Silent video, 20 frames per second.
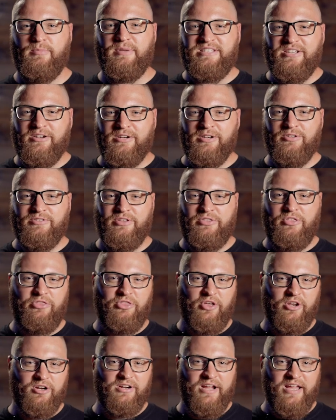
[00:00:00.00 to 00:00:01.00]
material that the
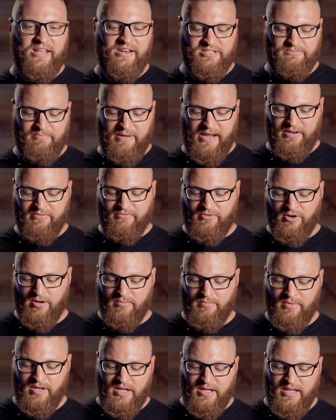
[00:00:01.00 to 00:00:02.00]
Thunderhead is made
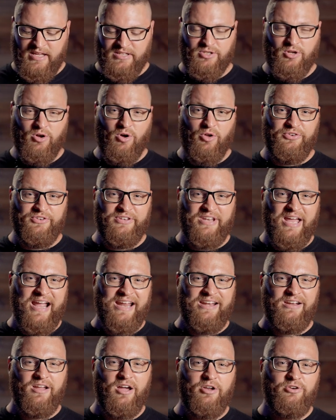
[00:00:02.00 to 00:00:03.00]
from is called
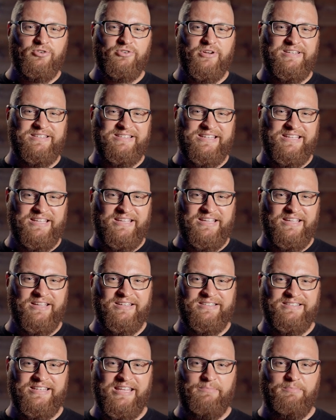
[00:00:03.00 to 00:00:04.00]

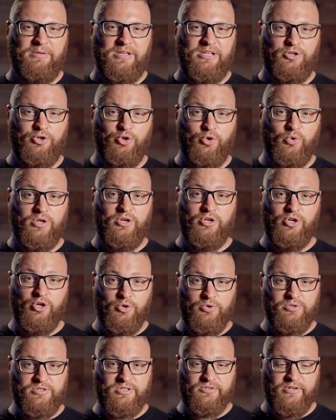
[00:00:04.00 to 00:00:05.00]
900D TPU
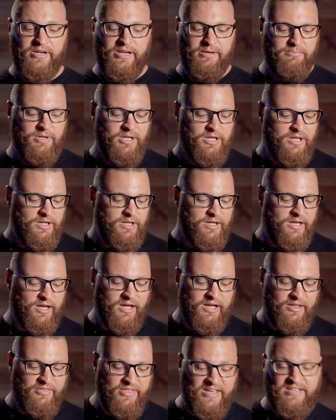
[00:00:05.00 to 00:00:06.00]
New Stream.
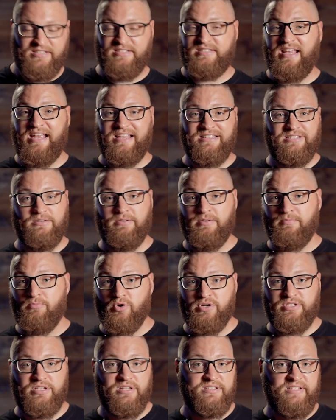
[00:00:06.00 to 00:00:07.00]
They say it's a
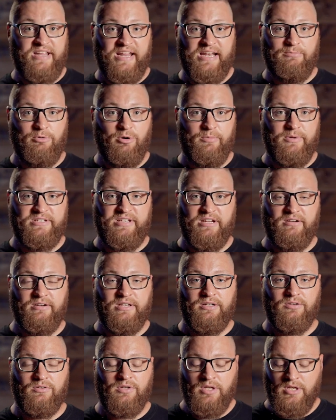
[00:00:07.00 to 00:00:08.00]
more sustainable
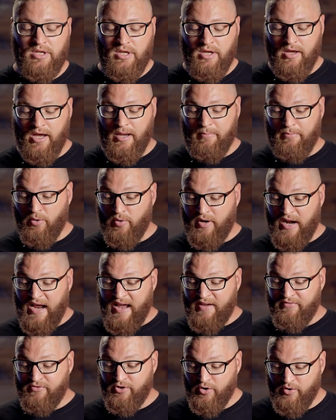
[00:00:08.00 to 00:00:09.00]
material, but what I
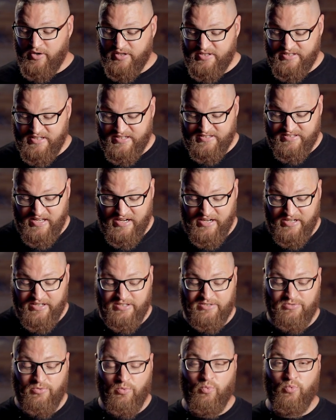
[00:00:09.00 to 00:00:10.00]
have noticed is that it
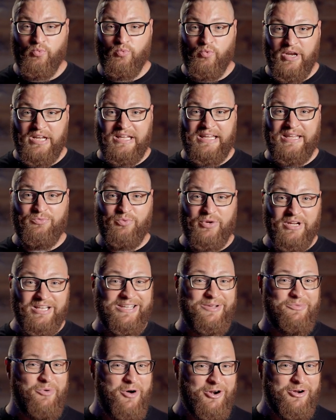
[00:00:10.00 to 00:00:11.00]
is really,
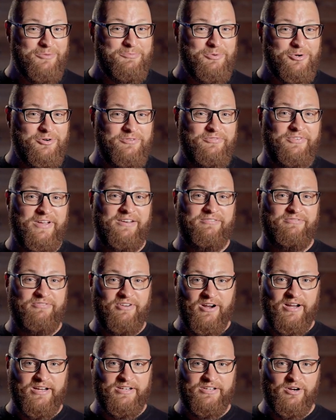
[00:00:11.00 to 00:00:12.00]
really waterproof and
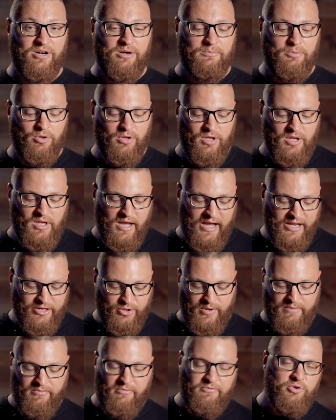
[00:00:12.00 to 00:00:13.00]
very durable. I
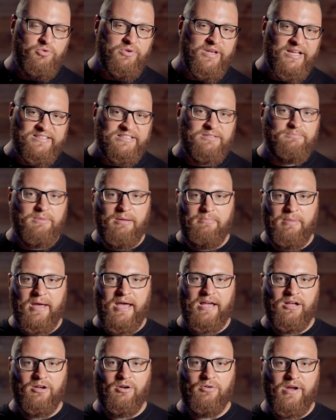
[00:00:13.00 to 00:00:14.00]
do have a few nicks in my
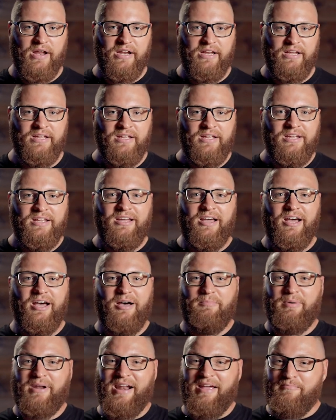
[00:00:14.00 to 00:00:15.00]
bag already,
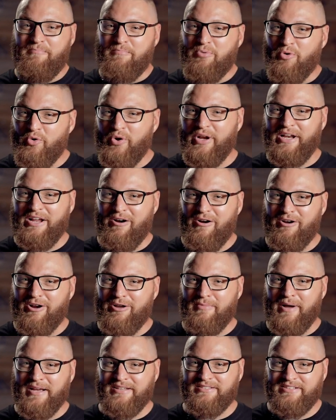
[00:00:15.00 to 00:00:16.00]
but I'm pretty hard
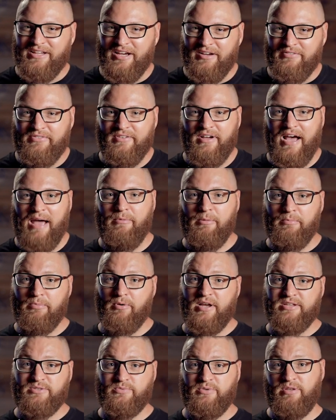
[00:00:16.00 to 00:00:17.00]
on my stuff. I'm
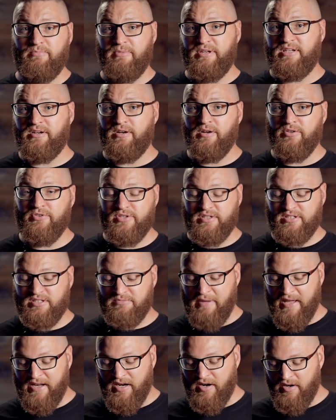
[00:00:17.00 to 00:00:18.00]
impressed with the material this is
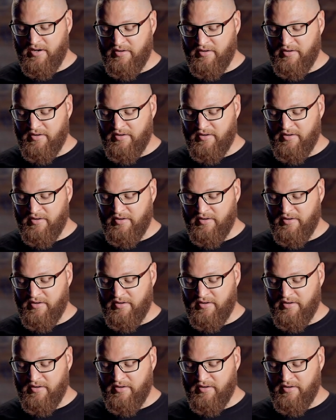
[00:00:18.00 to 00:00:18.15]
made out